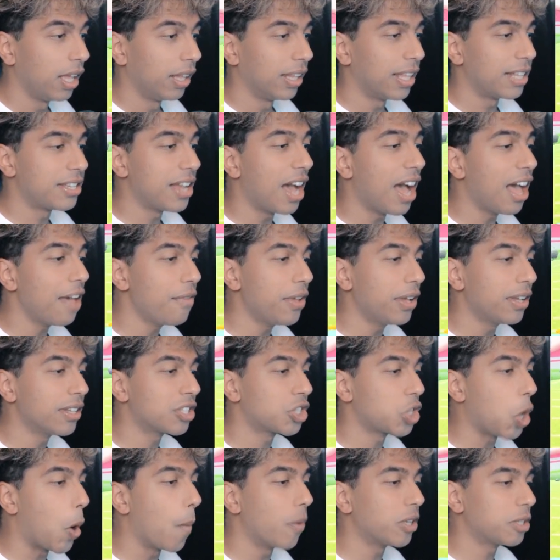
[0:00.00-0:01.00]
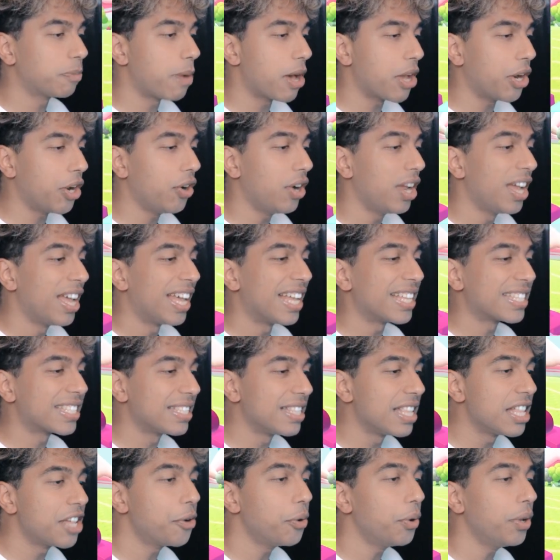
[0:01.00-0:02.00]
The diving is so much better. It's
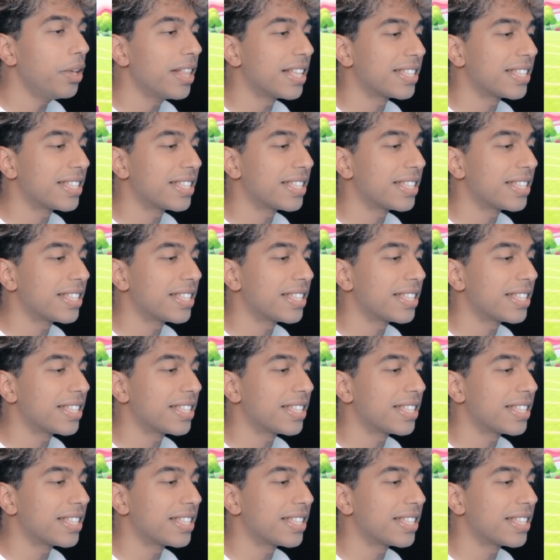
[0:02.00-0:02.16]
literally